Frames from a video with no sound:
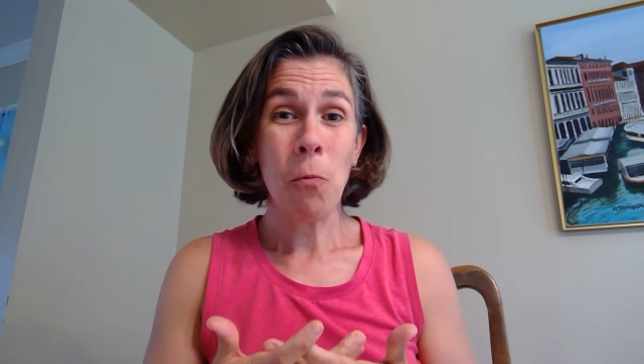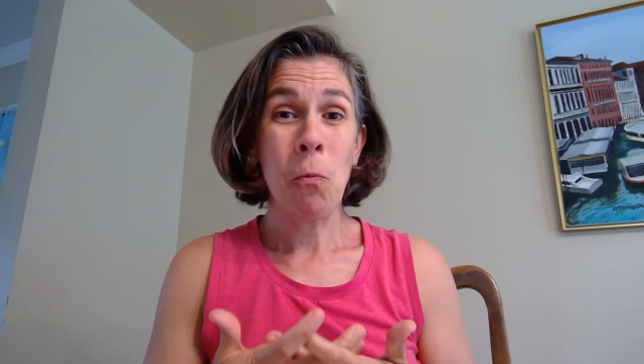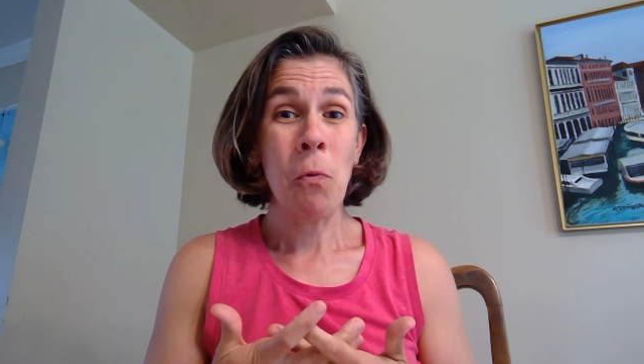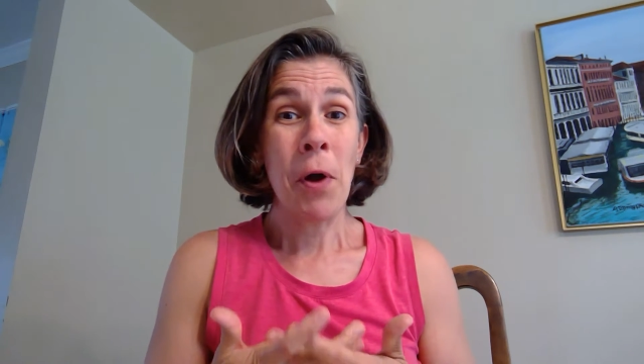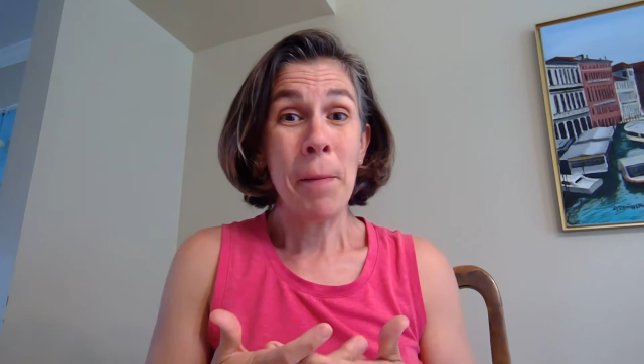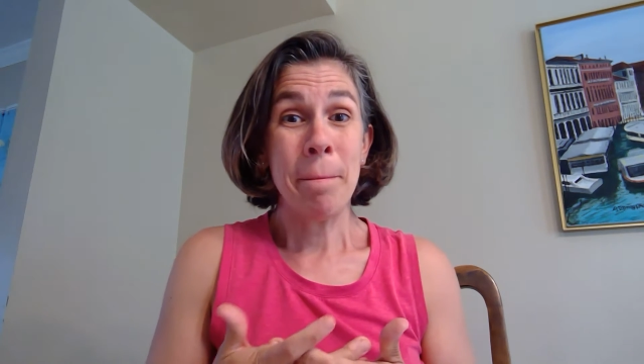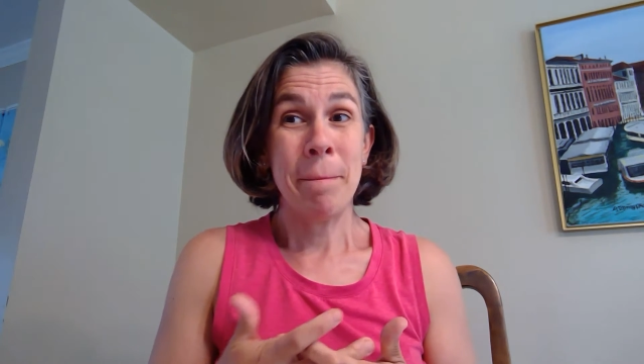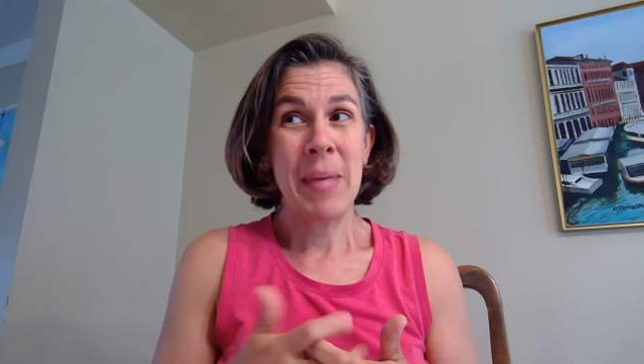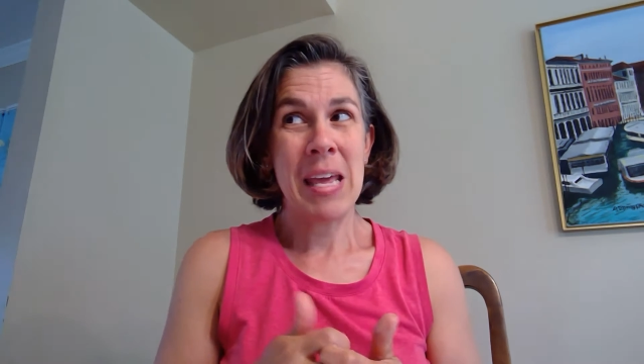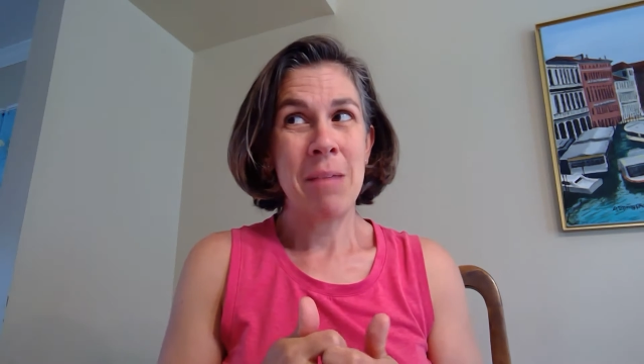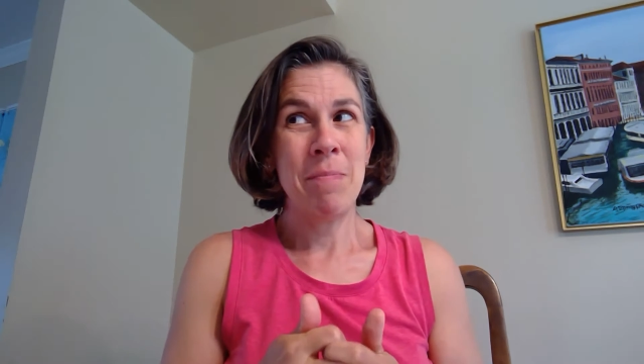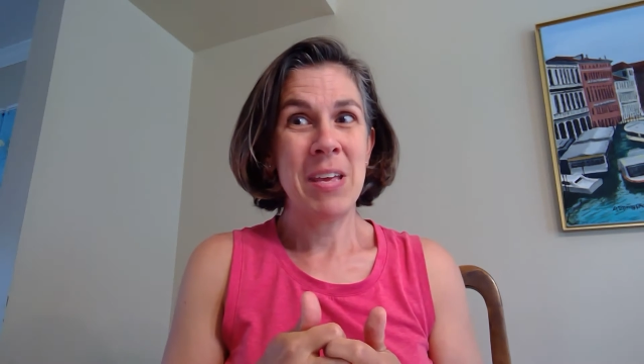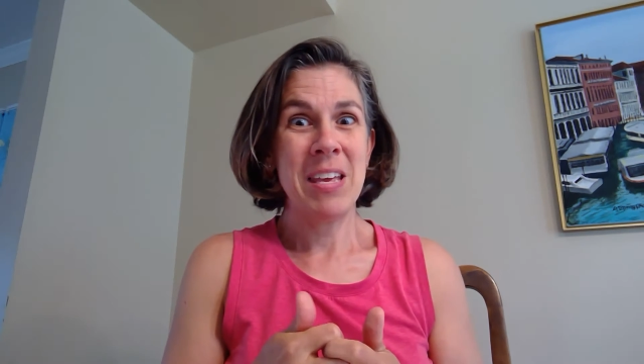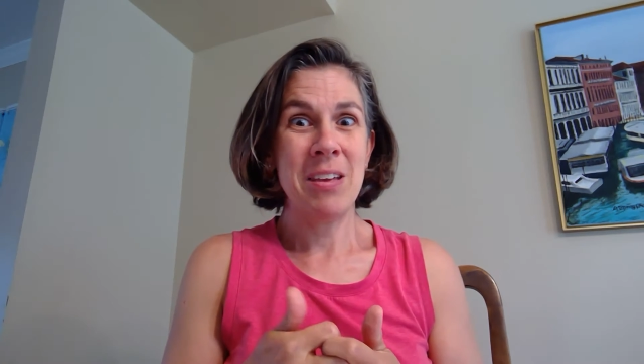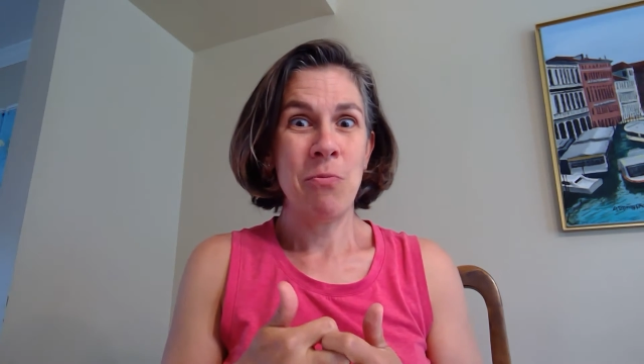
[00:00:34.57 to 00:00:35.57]
what
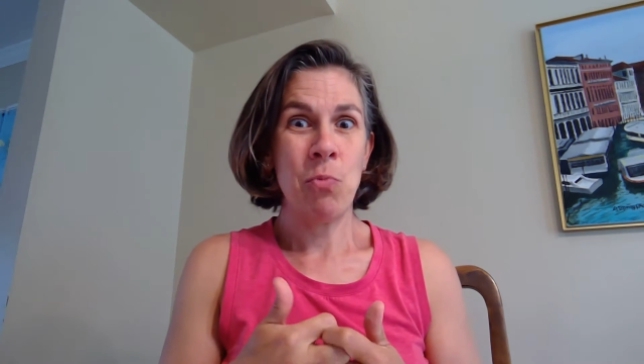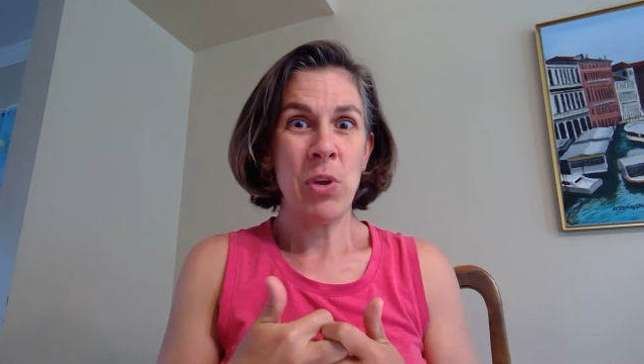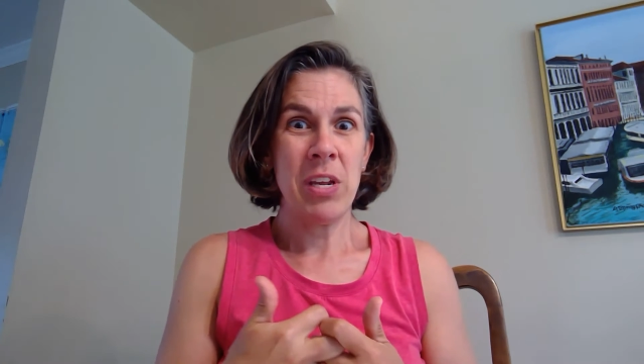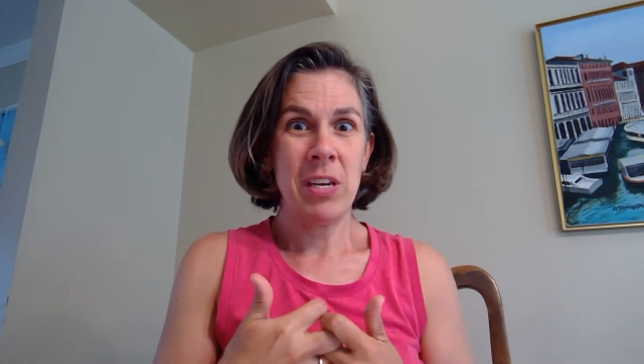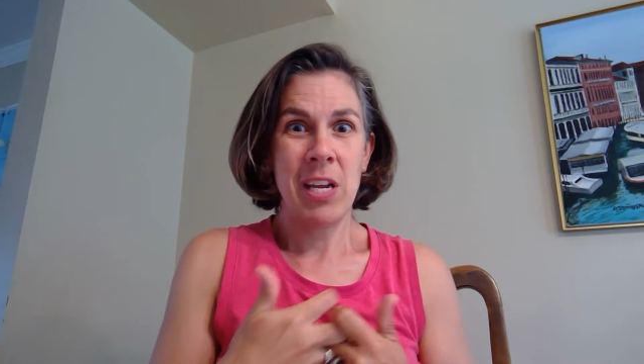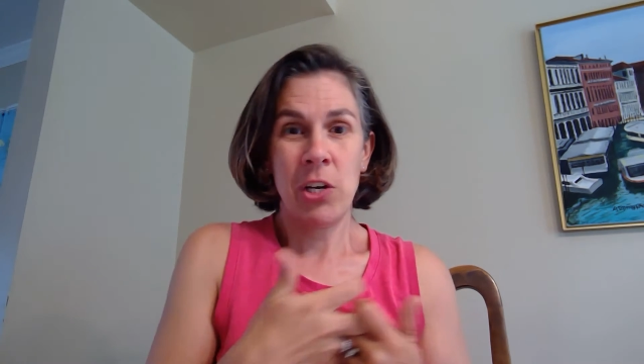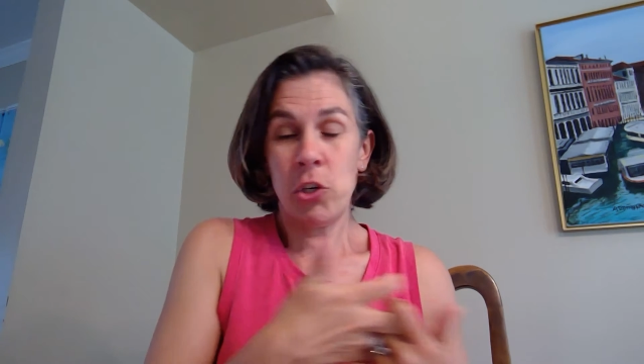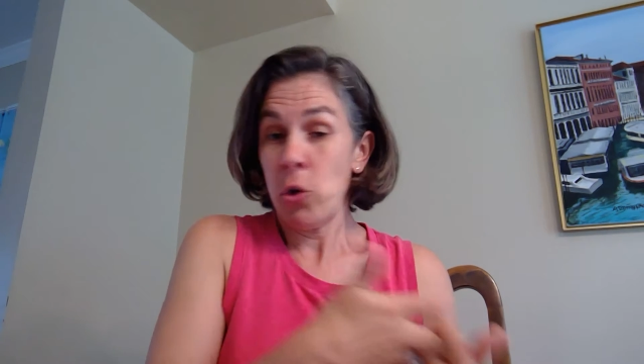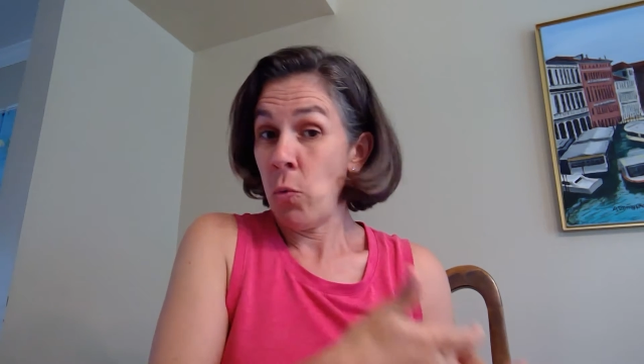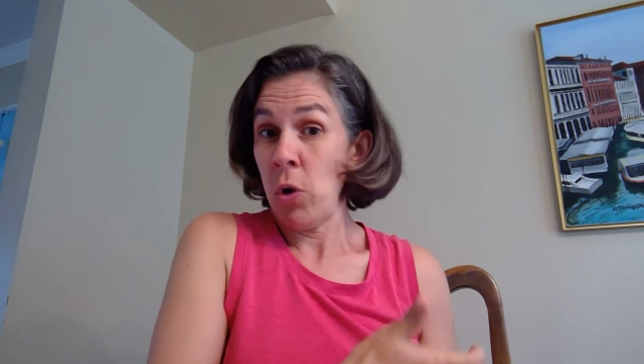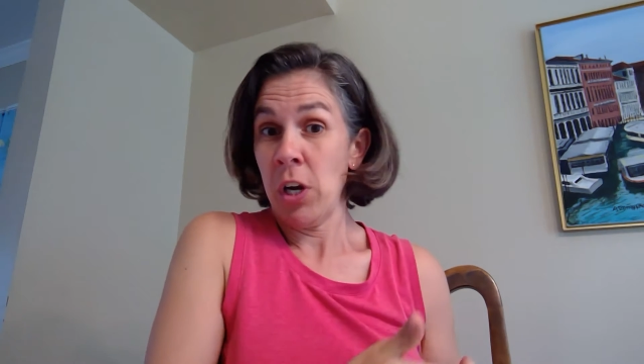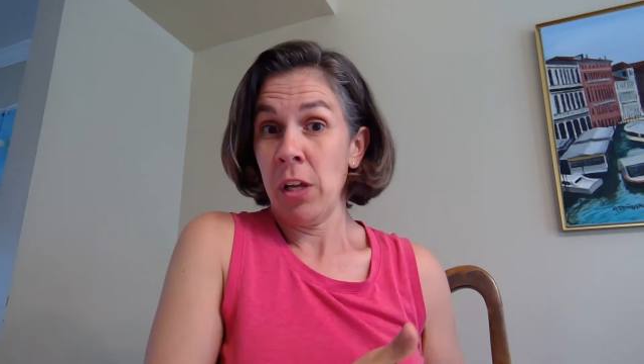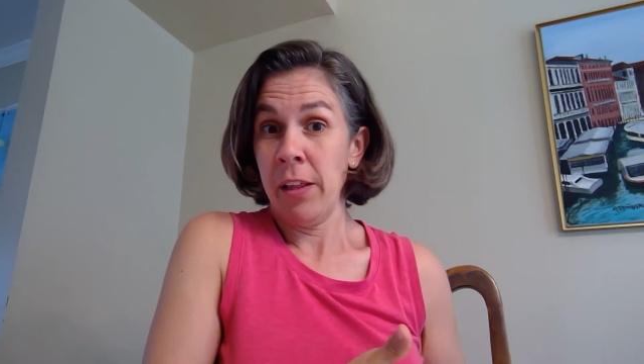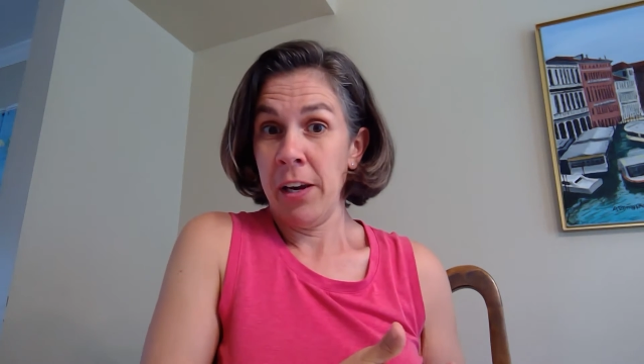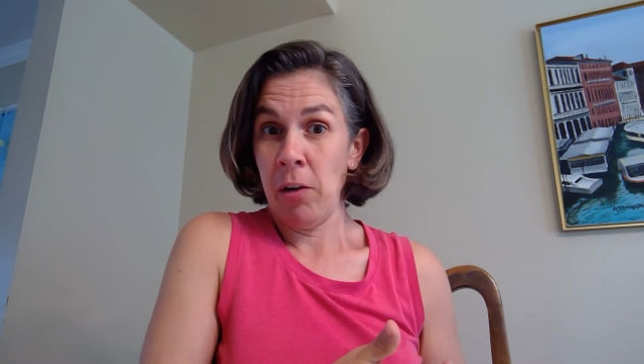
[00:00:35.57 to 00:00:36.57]
maybe we need to
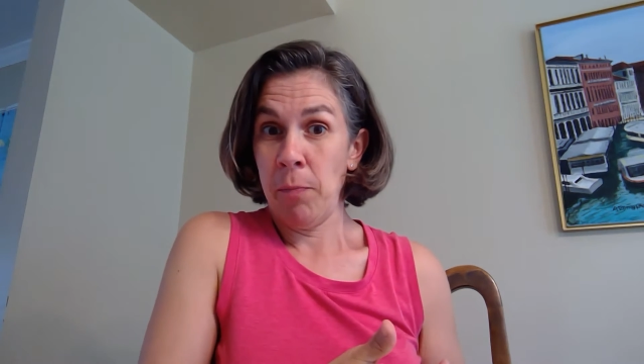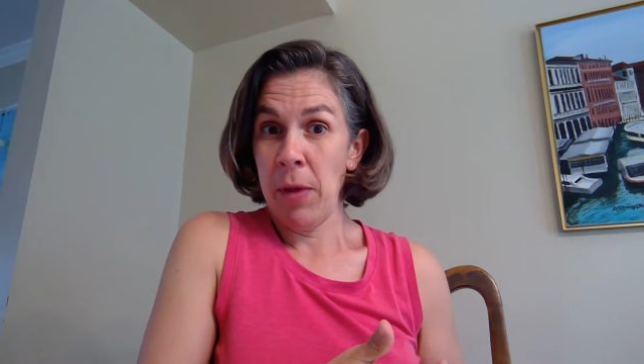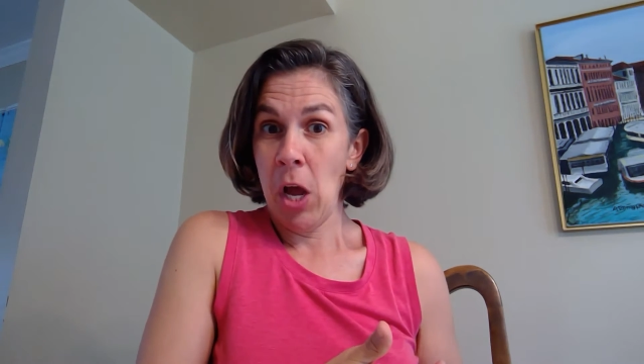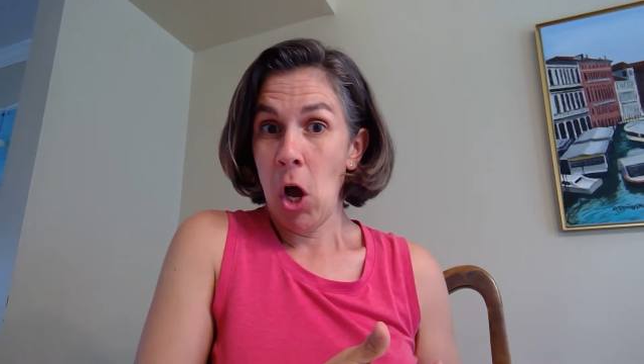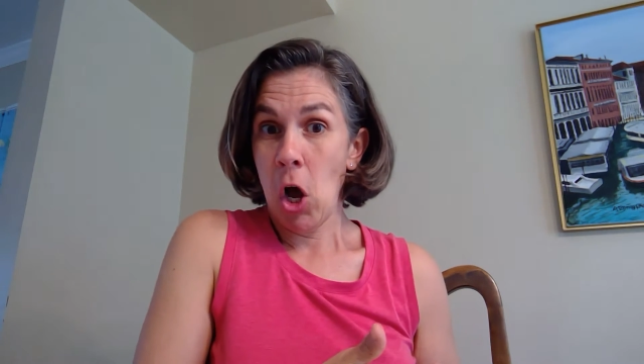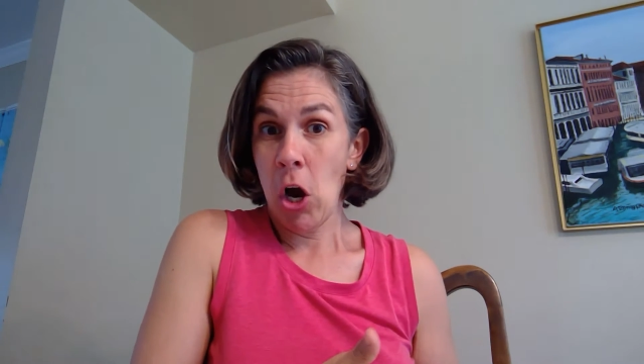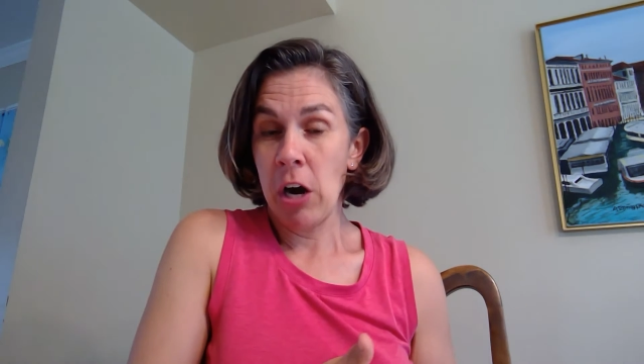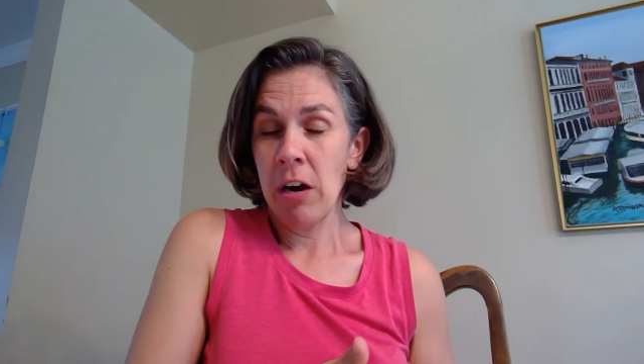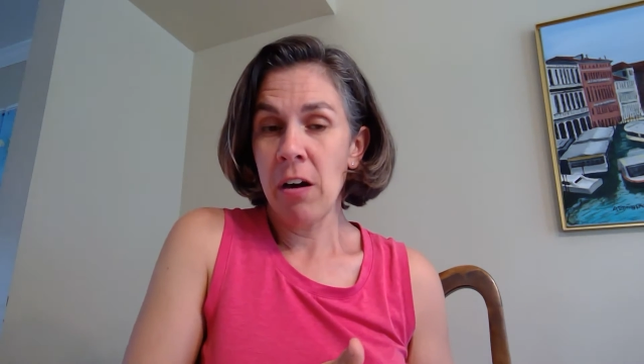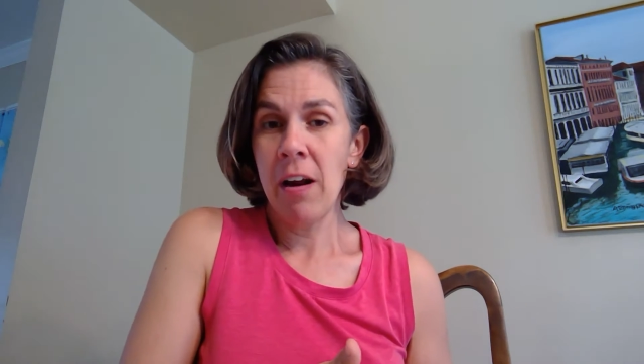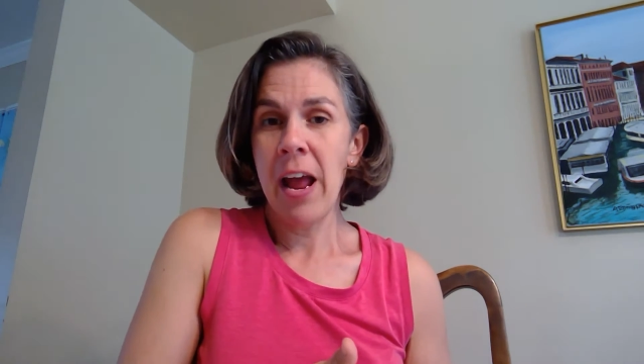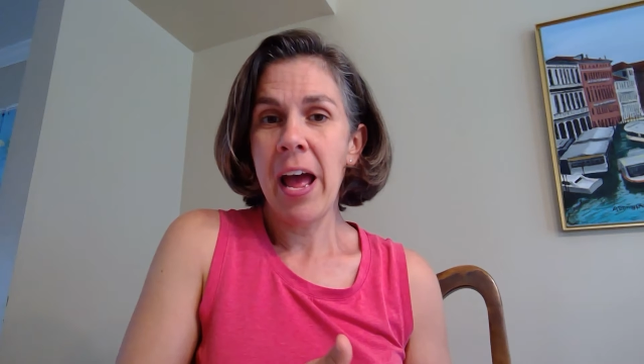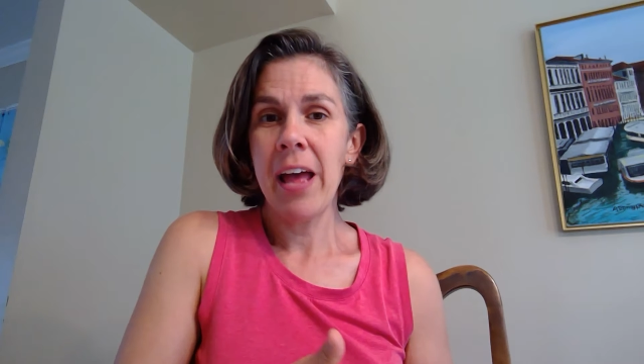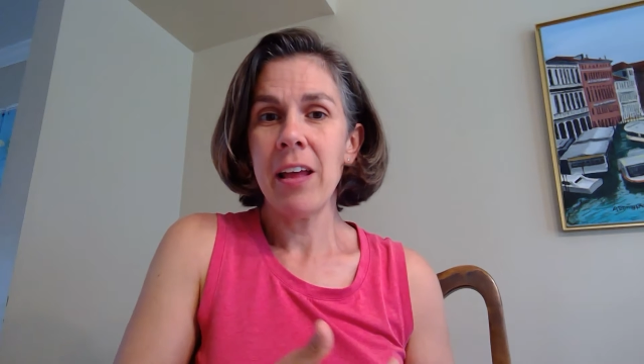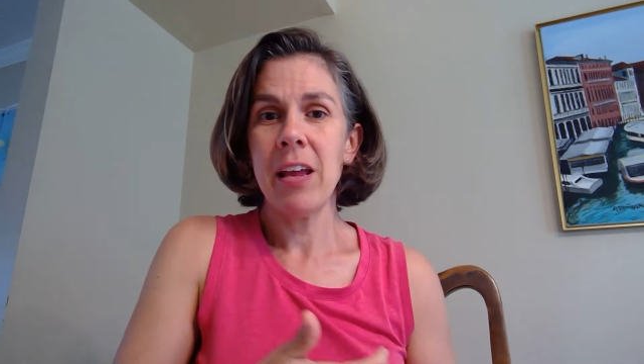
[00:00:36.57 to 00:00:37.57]
work a little bit harder
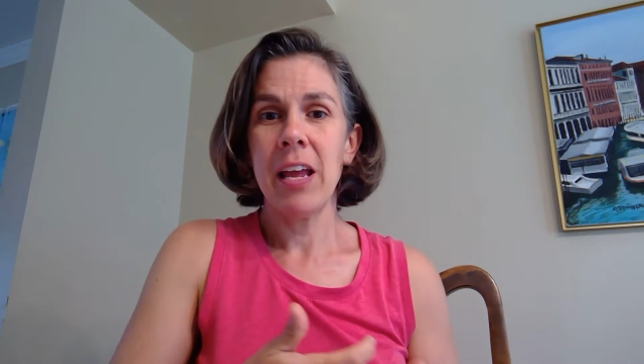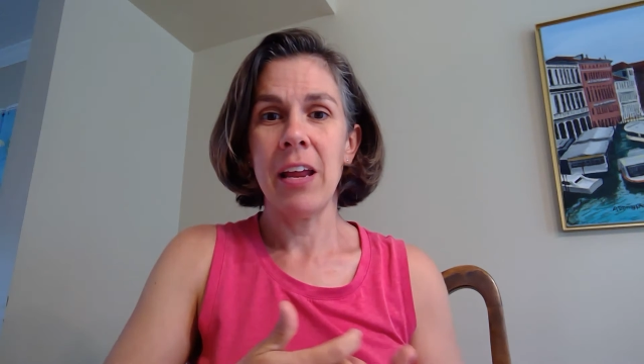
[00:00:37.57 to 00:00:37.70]
at,